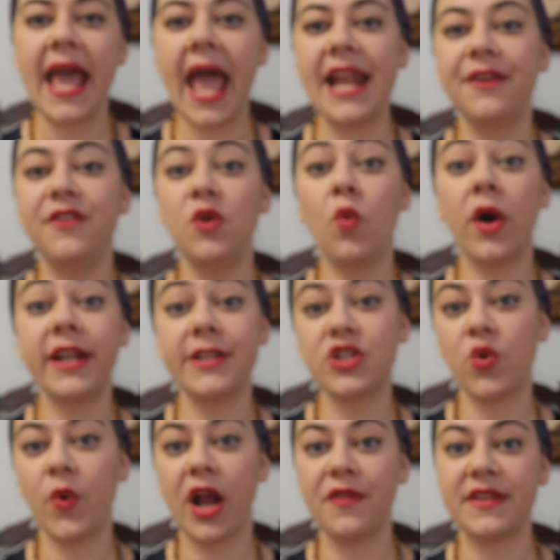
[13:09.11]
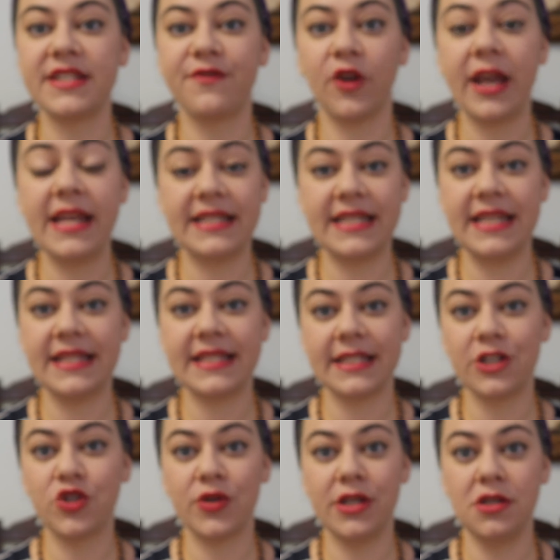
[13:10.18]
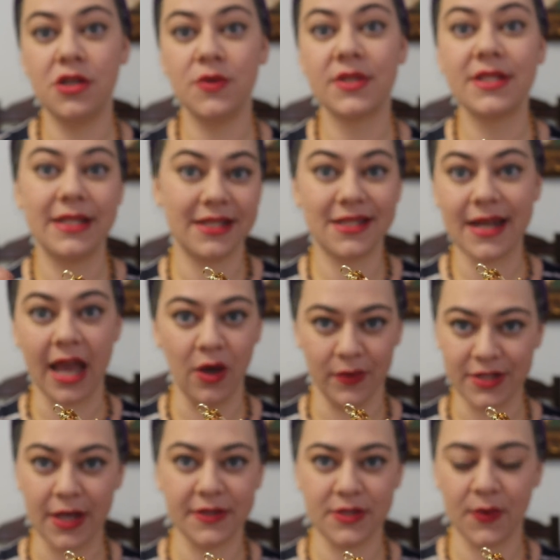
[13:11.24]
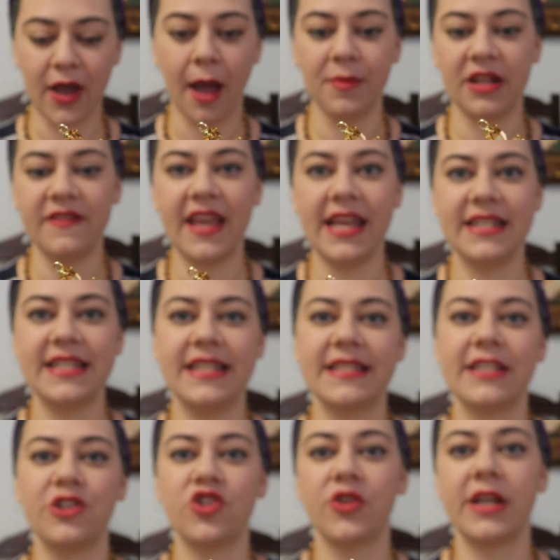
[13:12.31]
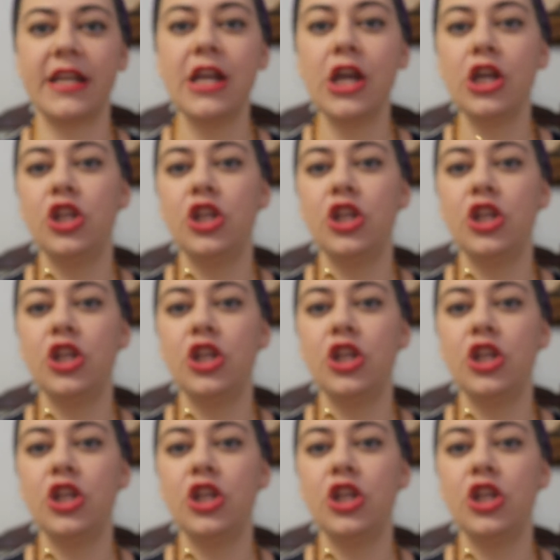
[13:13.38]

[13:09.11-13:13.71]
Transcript: And if you wanted to wear this for 18th century use, this style was also common in the 18th century,